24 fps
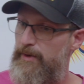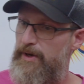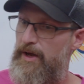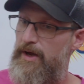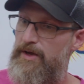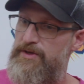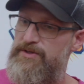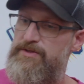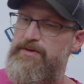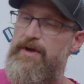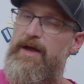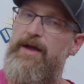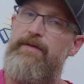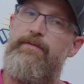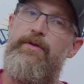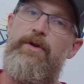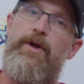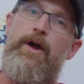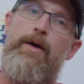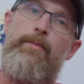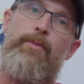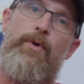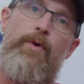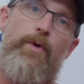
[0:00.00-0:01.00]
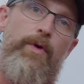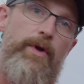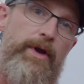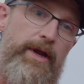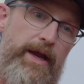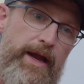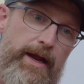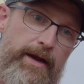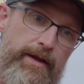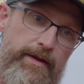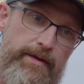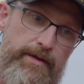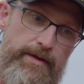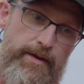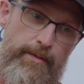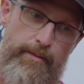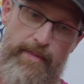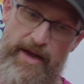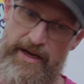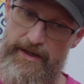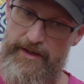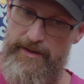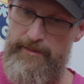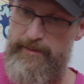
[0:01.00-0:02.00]
also have a couple organically
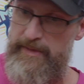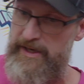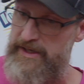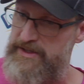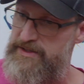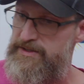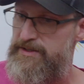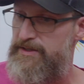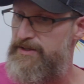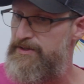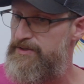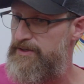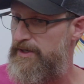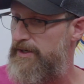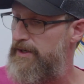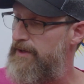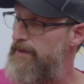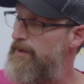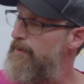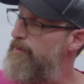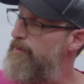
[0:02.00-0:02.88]
amended mixes in the